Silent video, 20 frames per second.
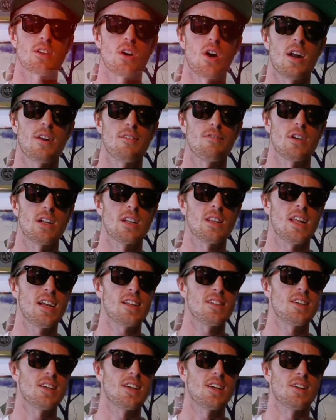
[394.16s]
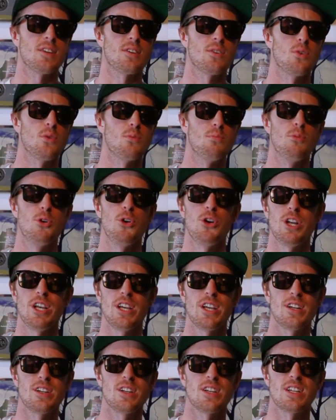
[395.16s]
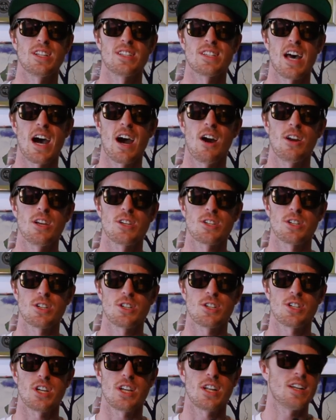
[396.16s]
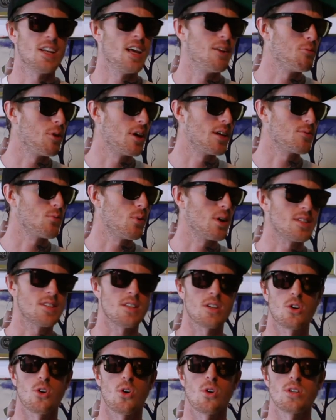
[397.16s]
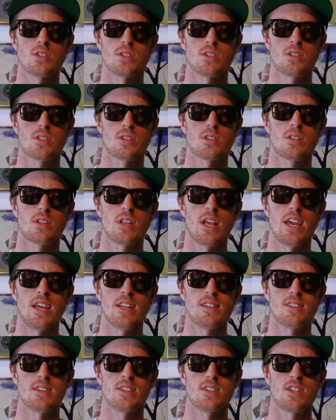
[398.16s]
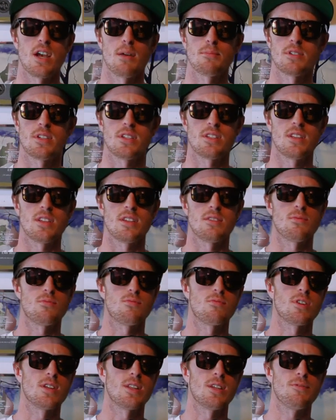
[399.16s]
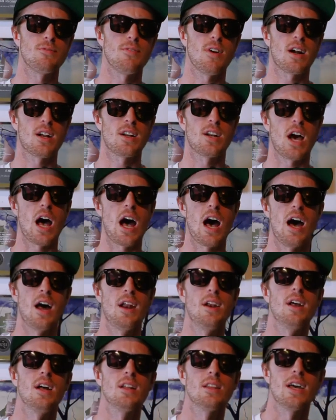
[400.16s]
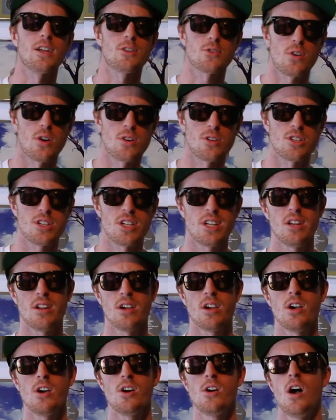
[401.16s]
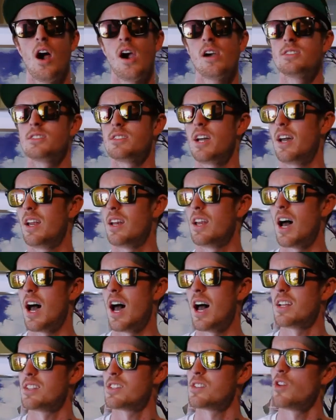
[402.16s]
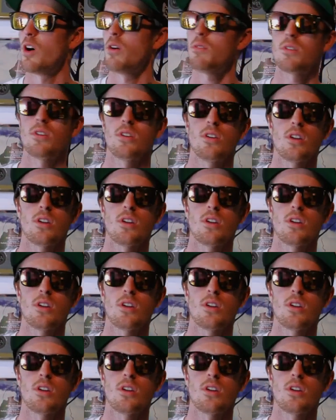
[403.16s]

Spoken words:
kind of eclectic and all moody and guitarish and shit, and then once the chorus hits, it jumps into this really fucking hard electro shit. And it's not